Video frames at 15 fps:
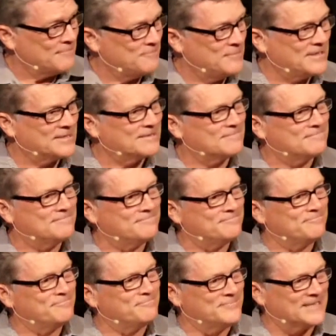but
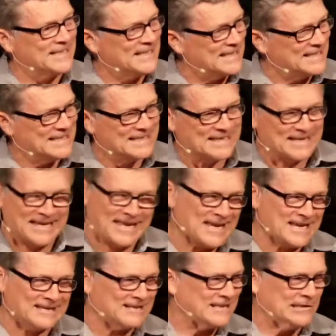I
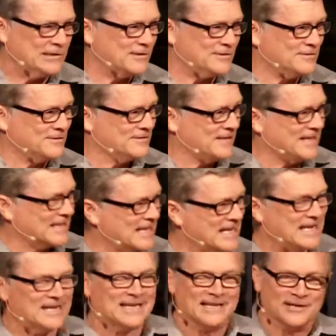can't
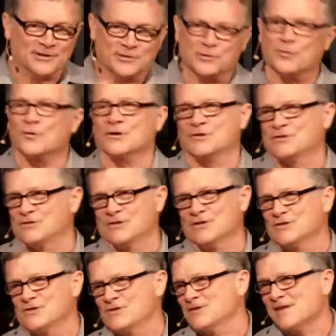endorse
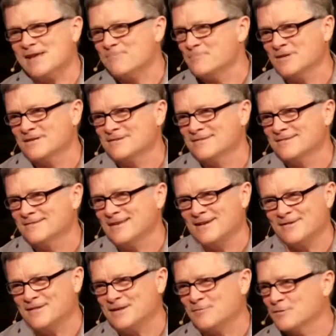this statement.
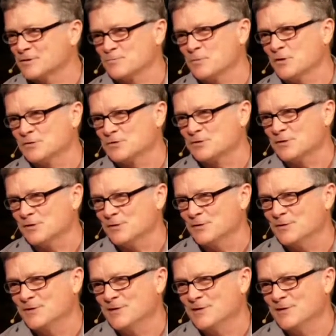I don't think we're supposed to.